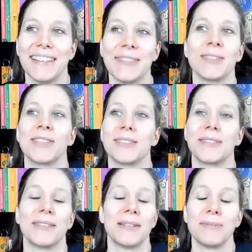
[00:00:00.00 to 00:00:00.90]
I'm
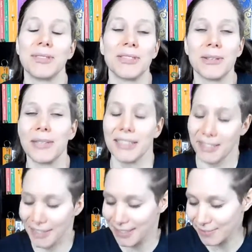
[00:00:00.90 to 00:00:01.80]
so, I'm so
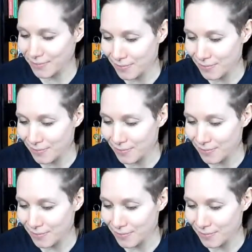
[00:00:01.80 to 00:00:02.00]
into it.